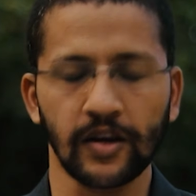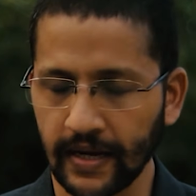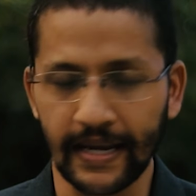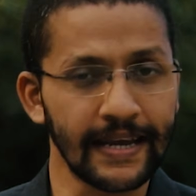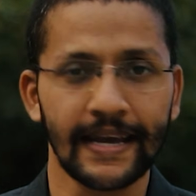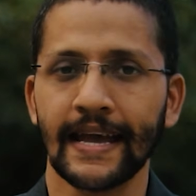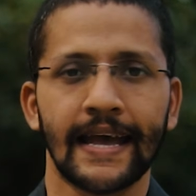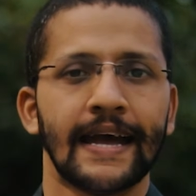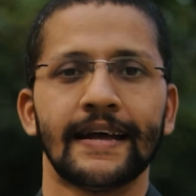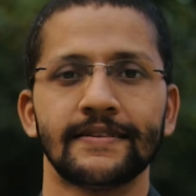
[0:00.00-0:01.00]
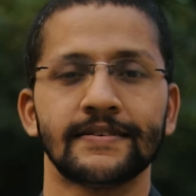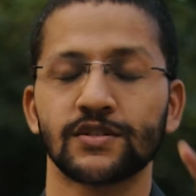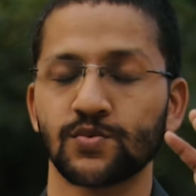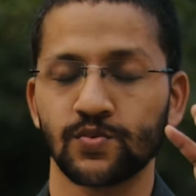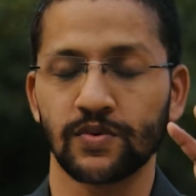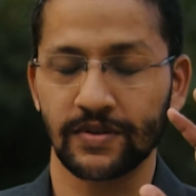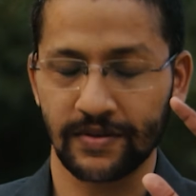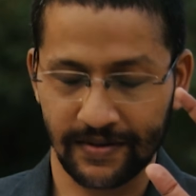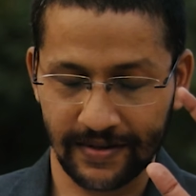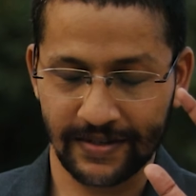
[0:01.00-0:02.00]
Okay, this is,
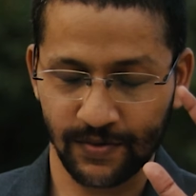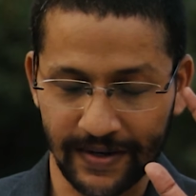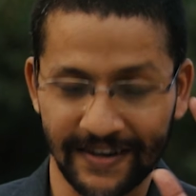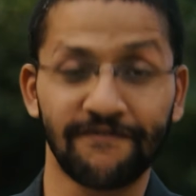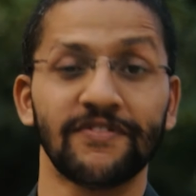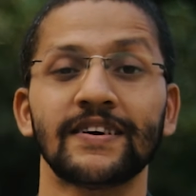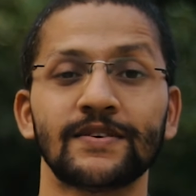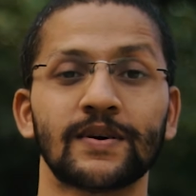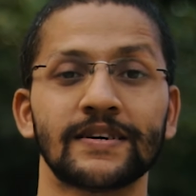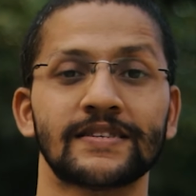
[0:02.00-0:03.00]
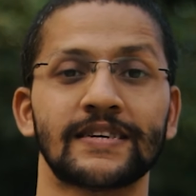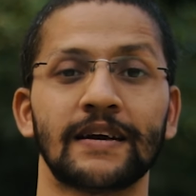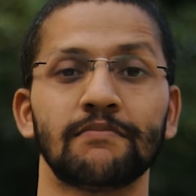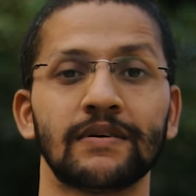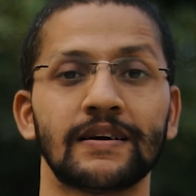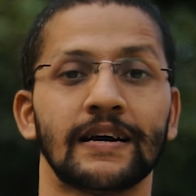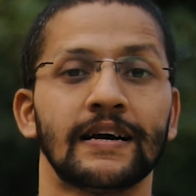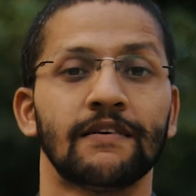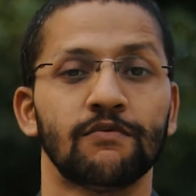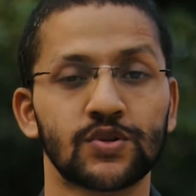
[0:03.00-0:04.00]
it's very difficult to understand, but
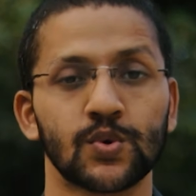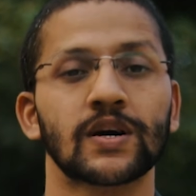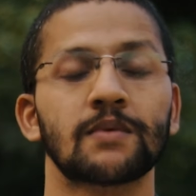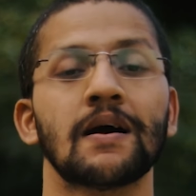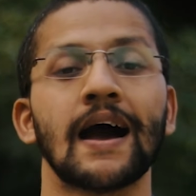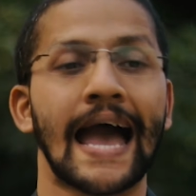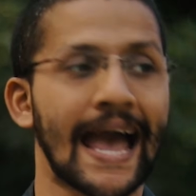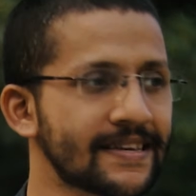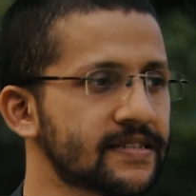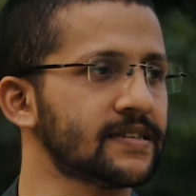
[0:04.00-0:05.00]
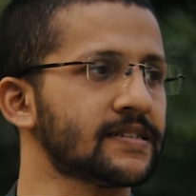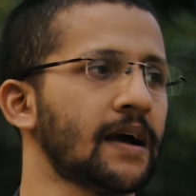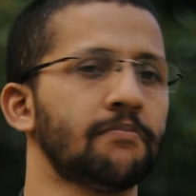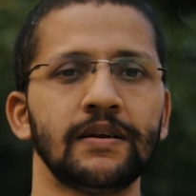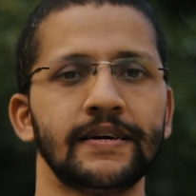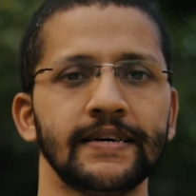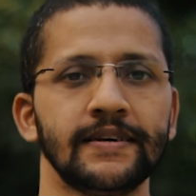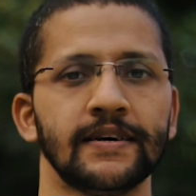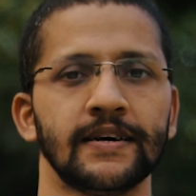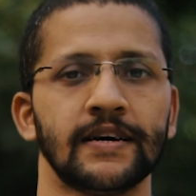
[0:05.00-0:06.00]
Vishwakarma has this ability
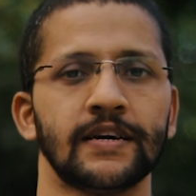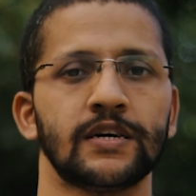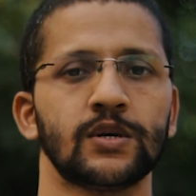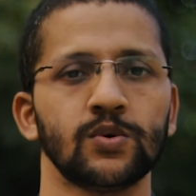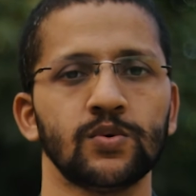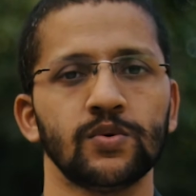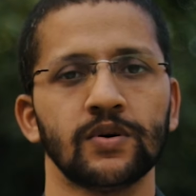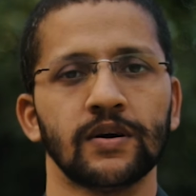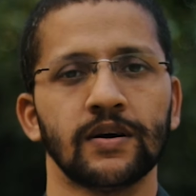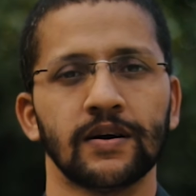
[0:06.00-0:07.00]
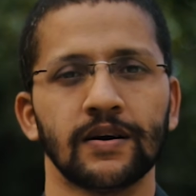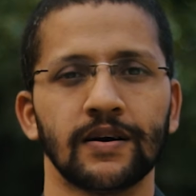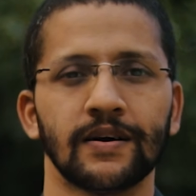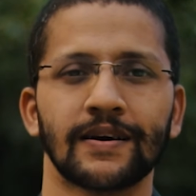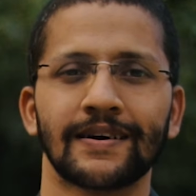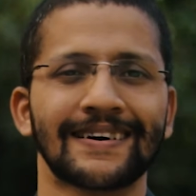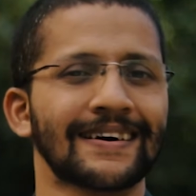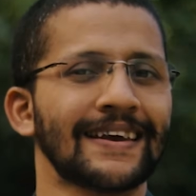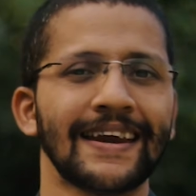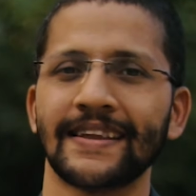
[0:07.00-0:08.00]
to
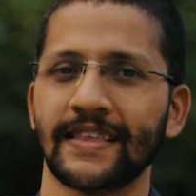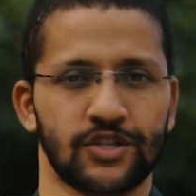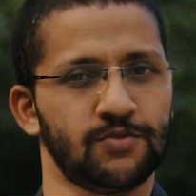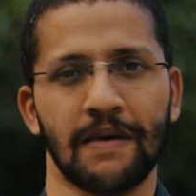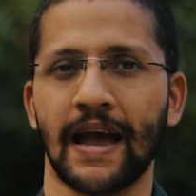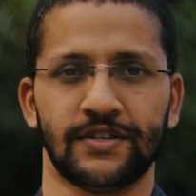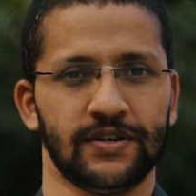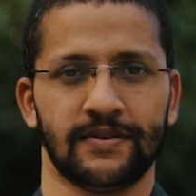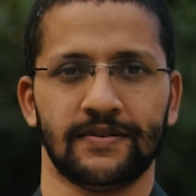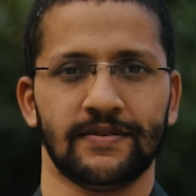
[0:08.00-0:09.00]
create this magic,